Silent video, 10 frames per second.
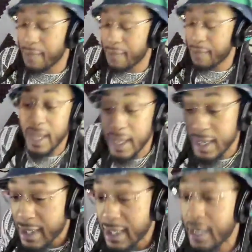mad. He
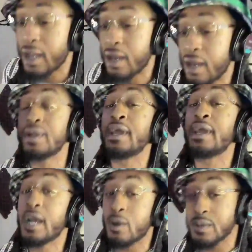let that heroin, the
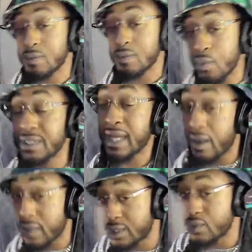heroin was
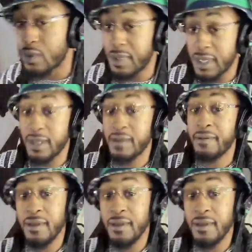talking to him then.